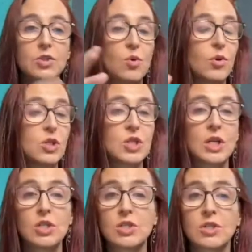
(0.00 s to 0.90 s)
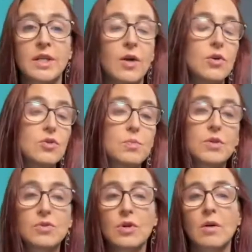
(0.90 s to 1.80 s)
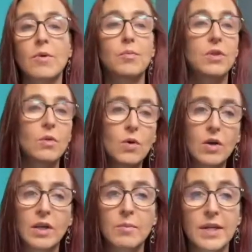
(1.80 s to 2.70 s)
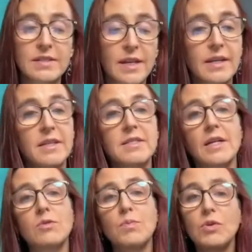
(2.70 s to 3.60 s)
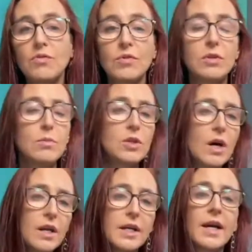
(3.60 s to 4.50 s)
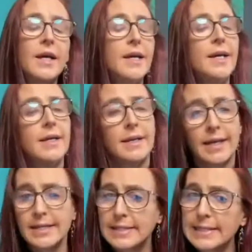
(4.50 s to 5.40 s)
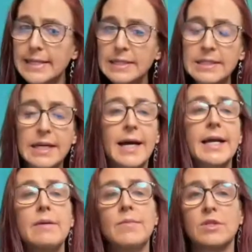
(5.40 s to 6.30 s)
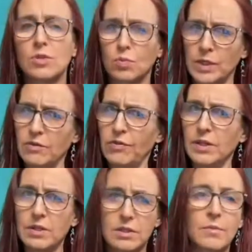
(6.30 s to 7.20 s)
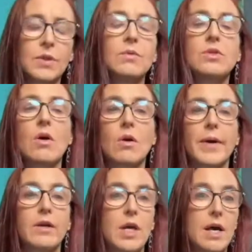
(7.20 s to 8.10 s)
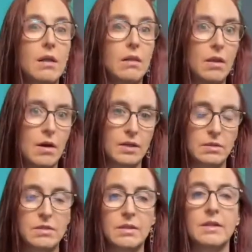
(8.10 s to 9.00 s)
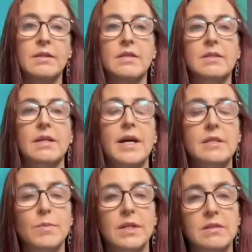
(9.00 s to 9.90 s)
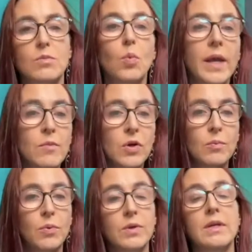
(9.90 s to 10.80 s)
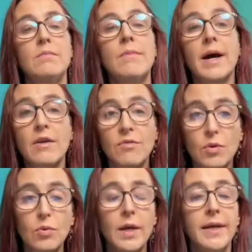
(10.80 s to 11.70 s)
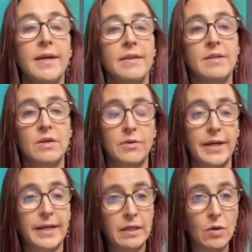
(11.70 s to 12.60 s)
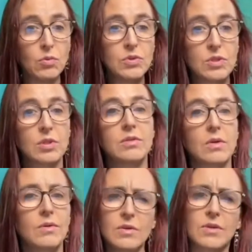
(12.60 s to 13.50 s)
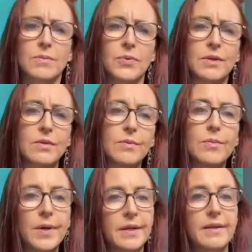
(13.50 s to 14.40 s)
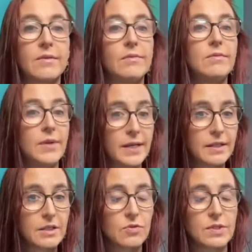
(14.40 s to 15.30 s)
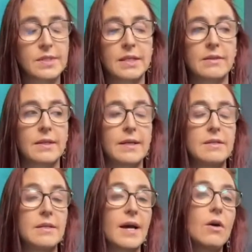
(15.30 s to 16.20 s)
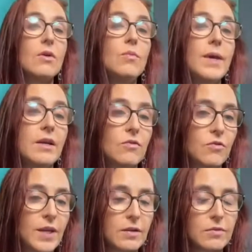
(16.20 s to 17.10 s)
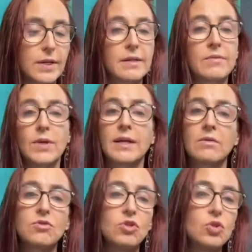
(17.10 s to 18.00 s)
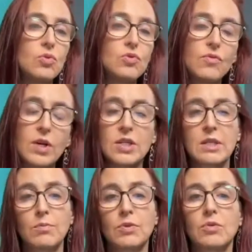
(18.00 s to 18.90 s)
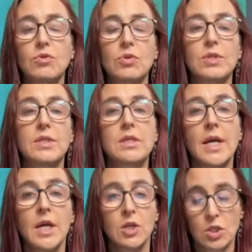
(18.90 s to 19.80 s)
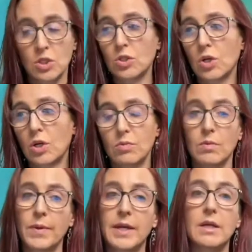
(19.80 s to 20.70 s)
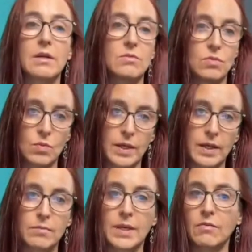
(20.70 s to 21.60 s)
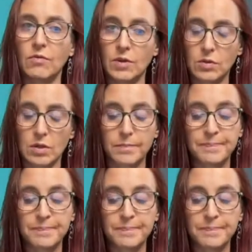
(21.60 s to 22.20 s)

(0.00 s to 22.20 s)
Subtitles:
chord changes, and now you're supposed to come up with a walking bass line, it sounds beautiful and melodic, nicely in time, and swing feel is something we talk about a lot in this class, because it's way more important in my view than the correct notes. So those are important too, but the real interesting thing is how you make it feel, right? And we can choose very simple note choices, just as long as we make it swing and make it feel good.